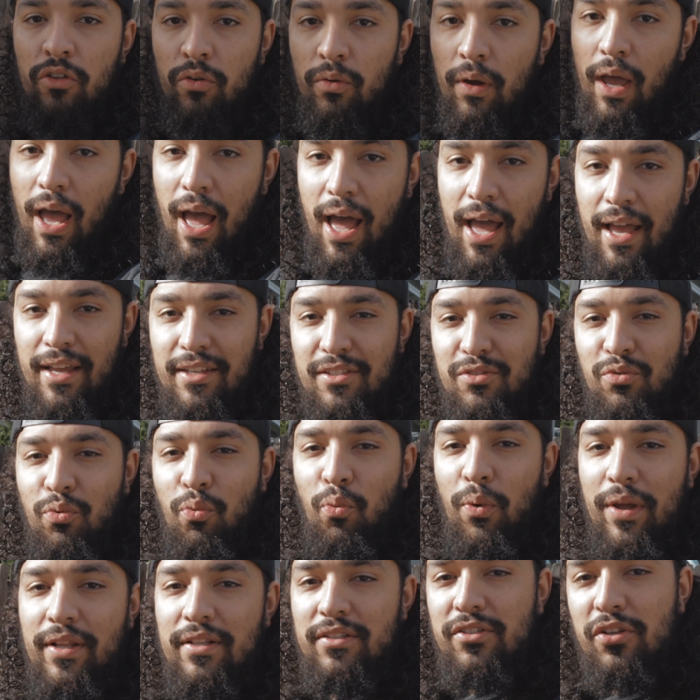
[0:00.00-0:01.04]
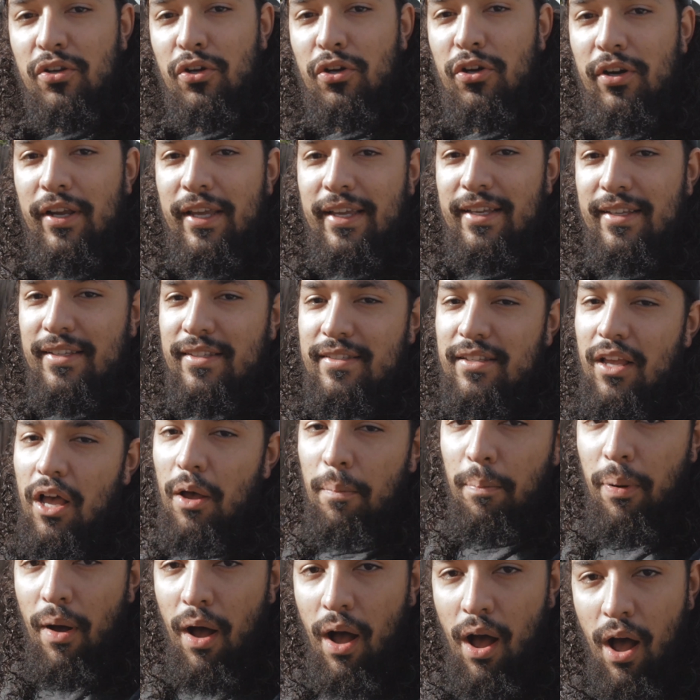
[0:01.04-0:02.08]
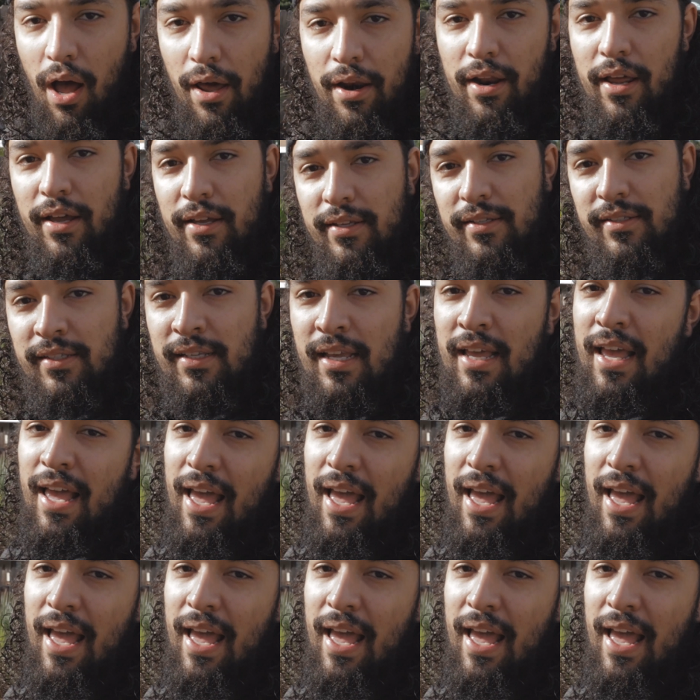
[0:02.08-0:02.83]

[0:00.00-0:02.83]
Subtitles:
You guys, winter is upon us,